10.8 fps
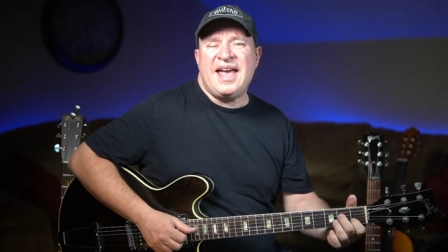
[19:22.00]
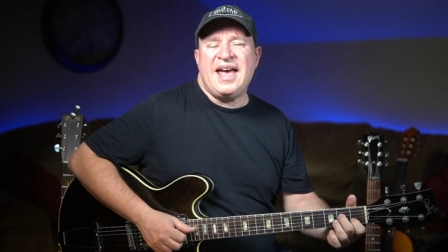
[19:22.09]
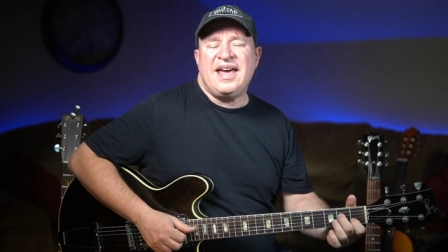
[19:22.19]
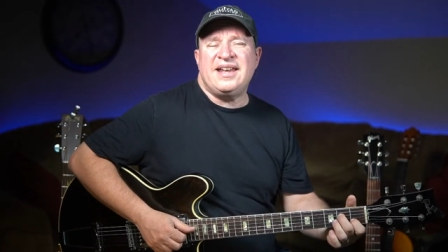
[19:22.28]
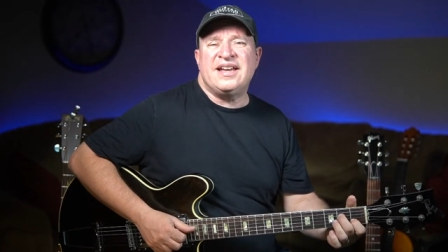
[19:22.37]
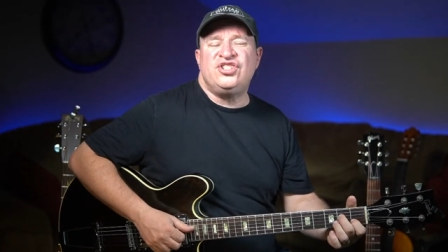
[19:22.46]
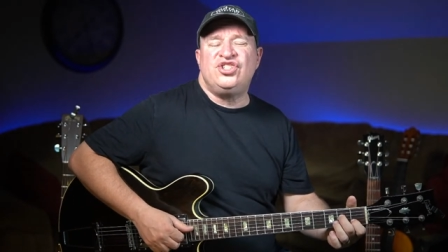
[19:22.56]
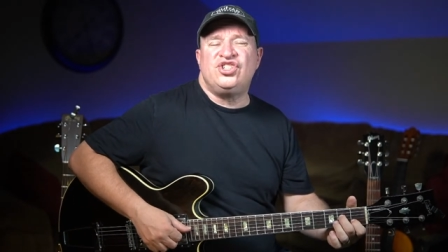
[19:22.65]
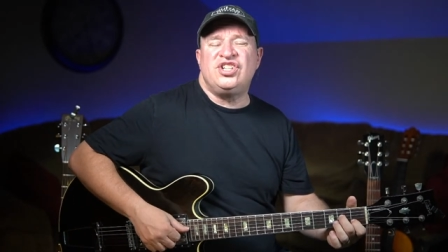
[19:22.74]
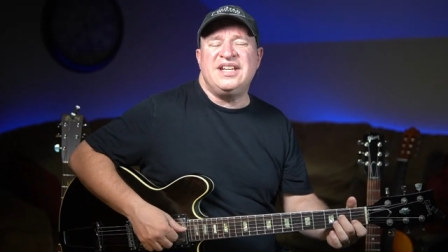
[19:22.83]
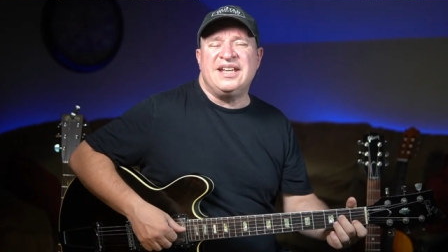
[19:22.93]
add a
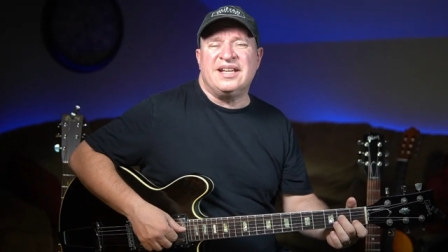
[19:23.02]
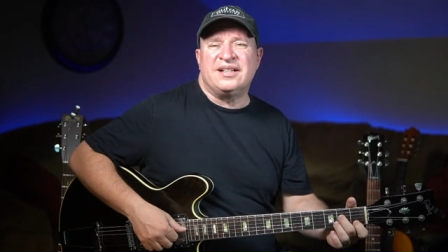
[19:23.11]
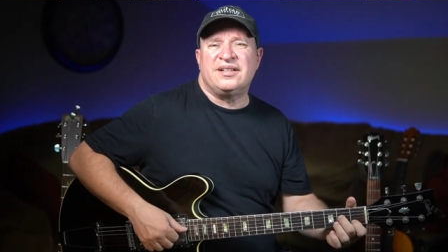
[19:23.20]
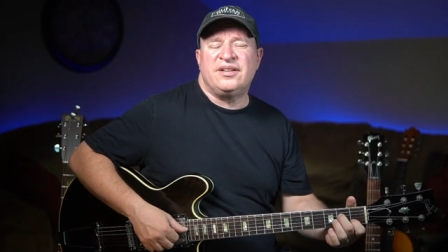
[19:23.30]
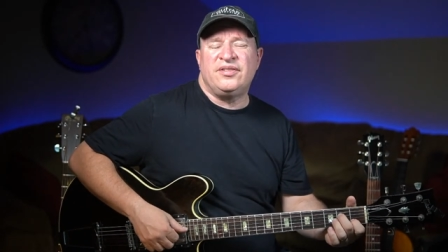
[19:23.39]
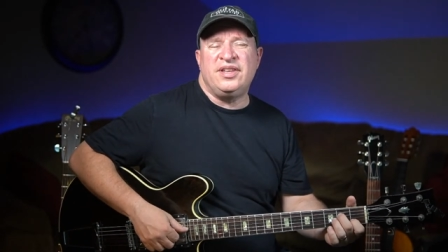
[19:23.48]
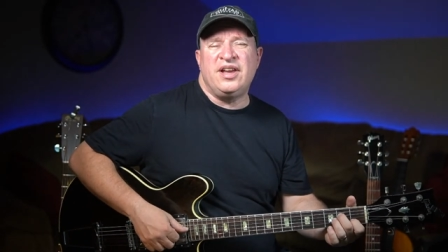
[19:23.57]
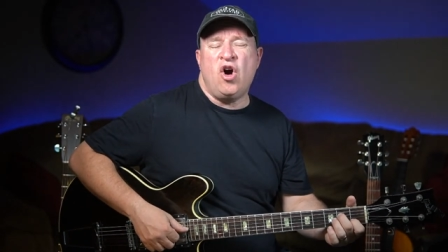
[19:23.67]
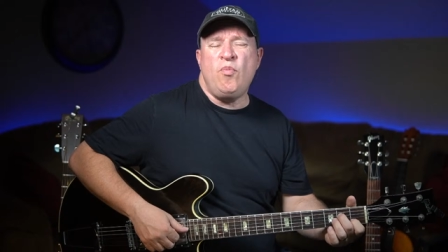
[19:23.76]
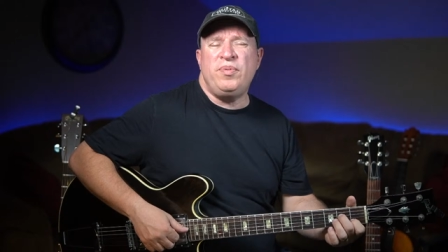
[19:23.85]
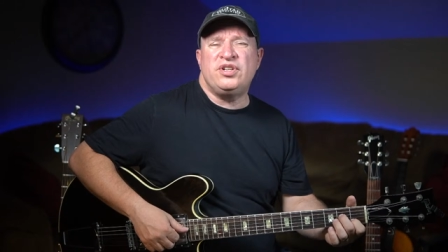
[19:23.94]
G, the
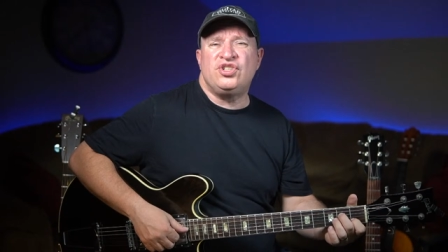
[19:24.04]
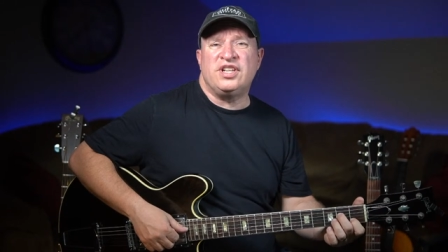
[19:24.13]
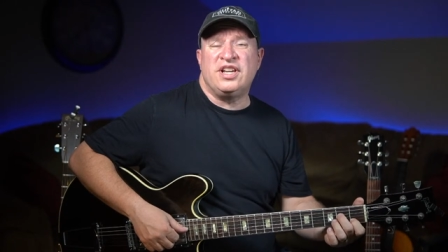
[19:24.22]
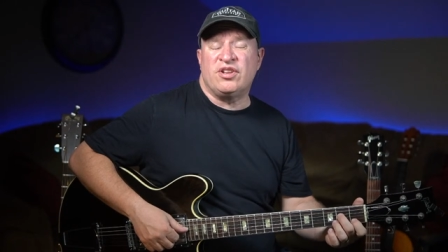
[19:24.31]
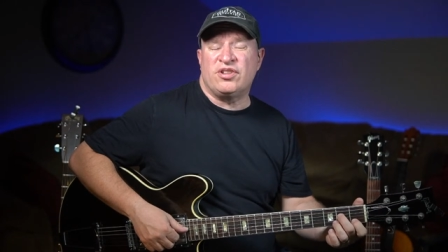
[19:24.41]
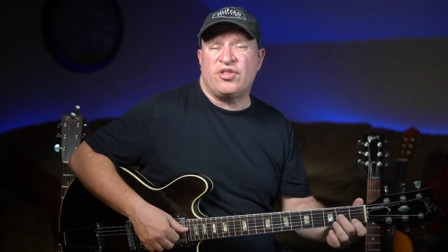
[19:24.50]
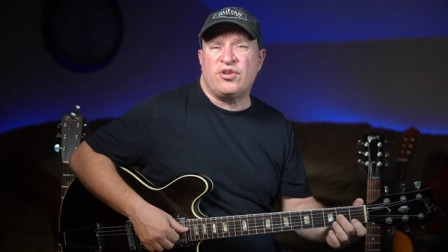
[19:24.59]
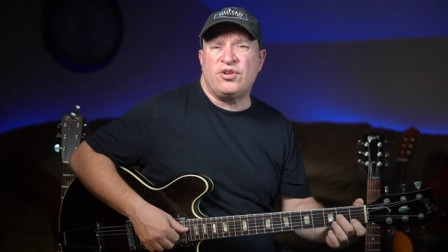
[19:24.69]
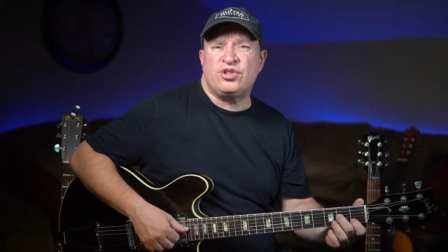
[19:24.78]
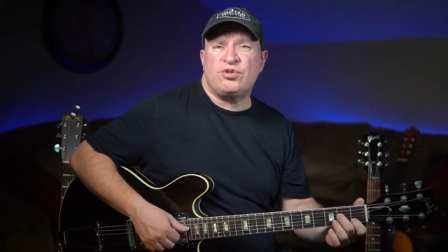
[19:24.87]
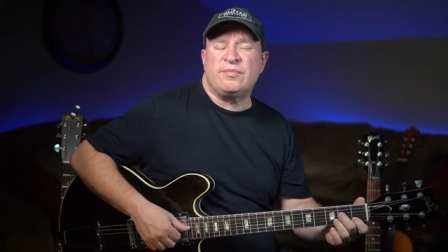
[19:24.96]
open G on the
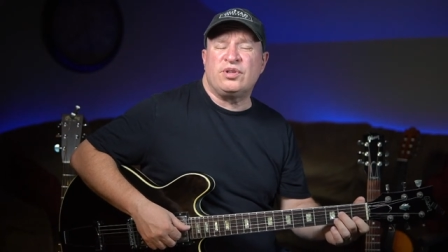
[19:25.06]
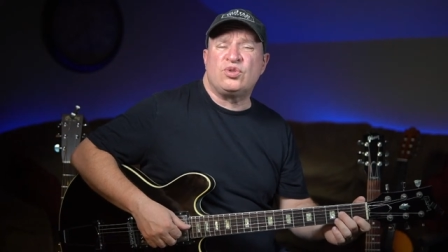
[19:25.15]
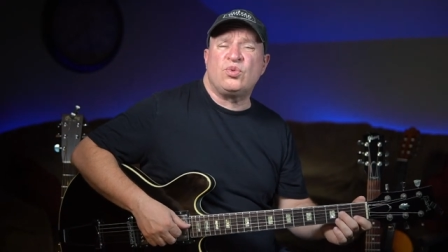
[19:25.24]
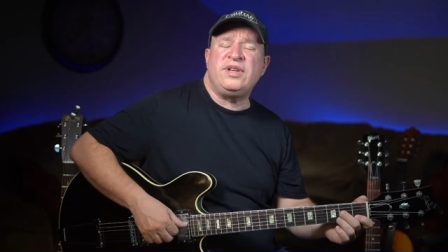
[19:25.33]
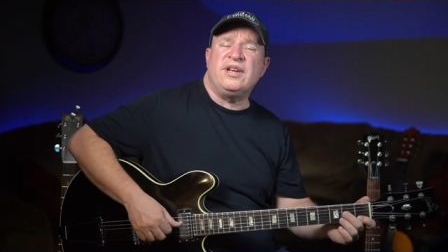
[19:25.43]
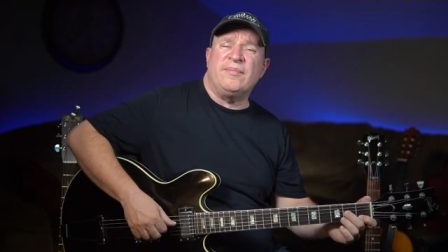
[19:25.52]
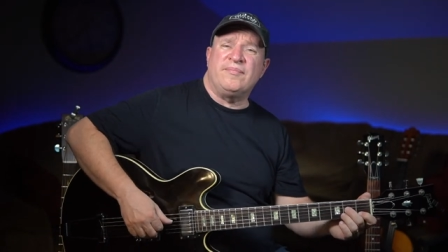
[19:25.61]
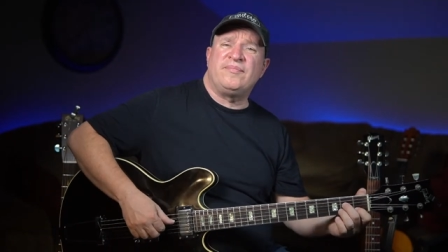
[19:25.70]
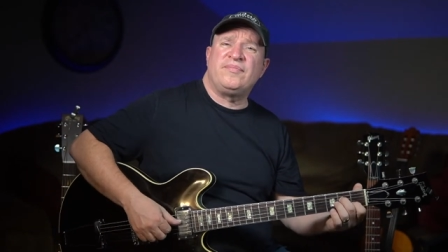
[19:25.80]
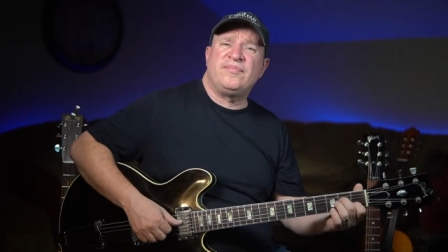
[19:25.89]
third string between them.